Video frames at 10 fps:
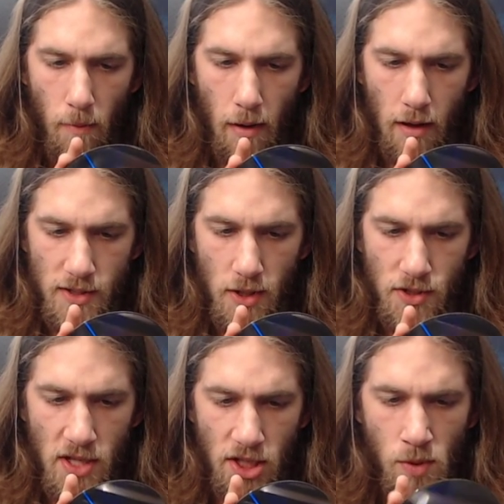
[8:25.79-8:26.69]
in
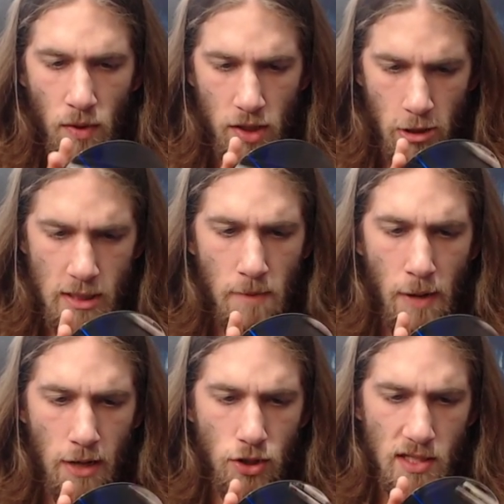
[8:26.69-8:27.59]
association with Twisted
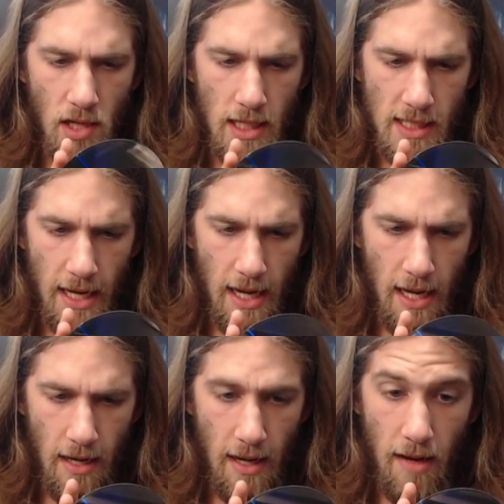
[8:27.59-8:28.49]
Pictures, Lionsgate,
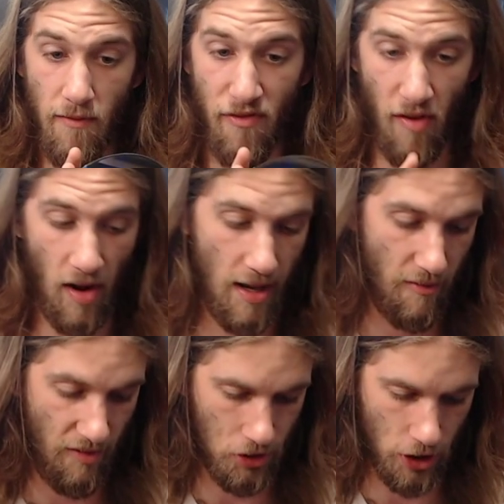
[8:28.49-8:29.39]
and Via
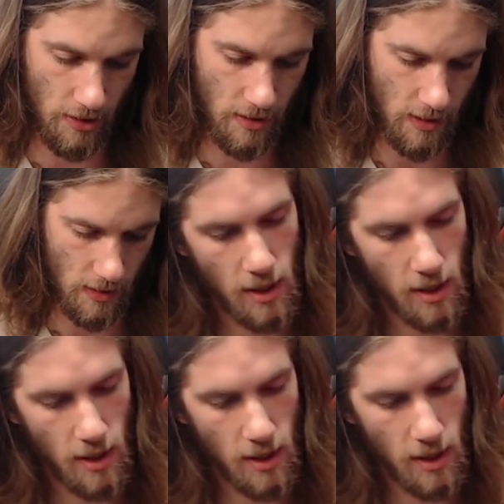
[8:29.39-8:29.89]
Visions.